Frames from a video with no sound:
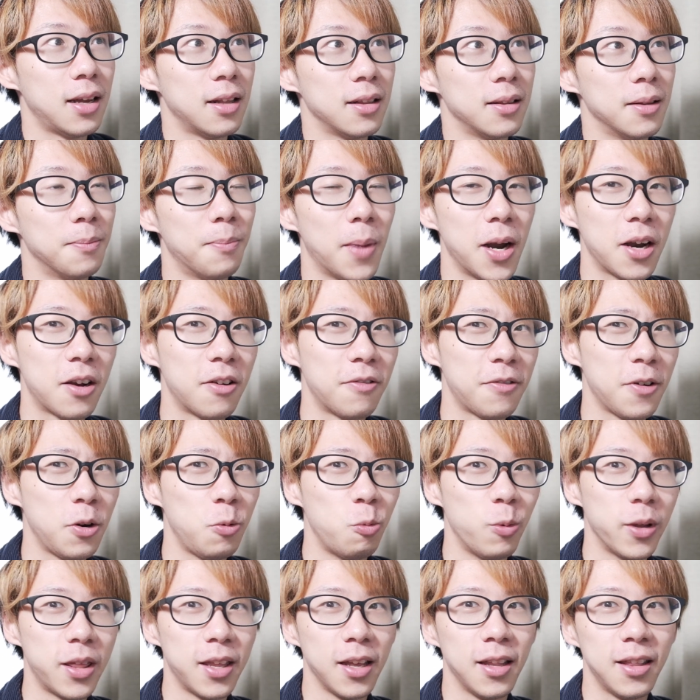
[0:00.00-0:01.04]
the
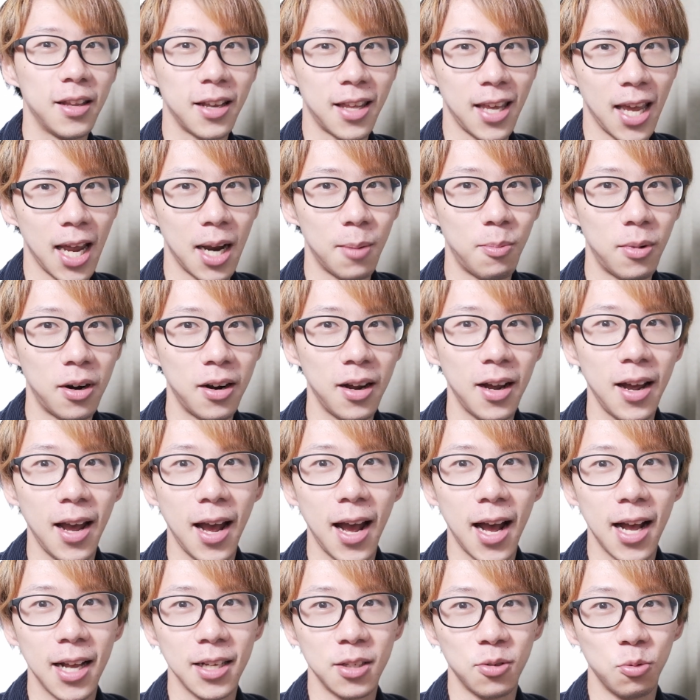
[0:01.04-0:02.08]
microphone within the camera
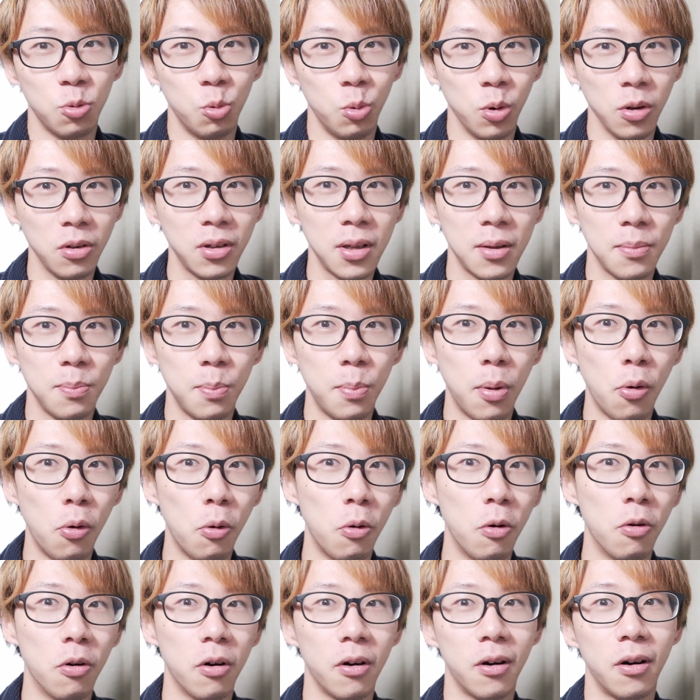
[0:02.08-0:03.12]
has really
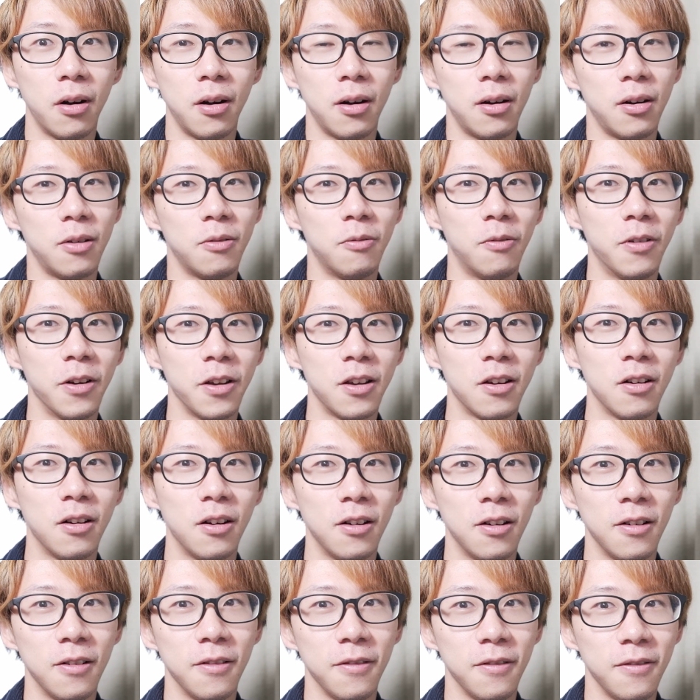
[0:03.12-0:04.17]
poor what you
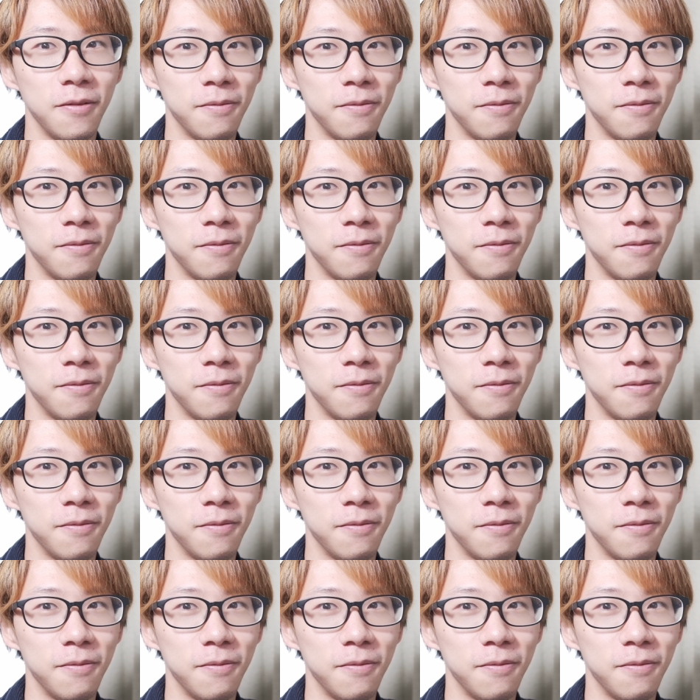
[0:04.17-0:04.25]
call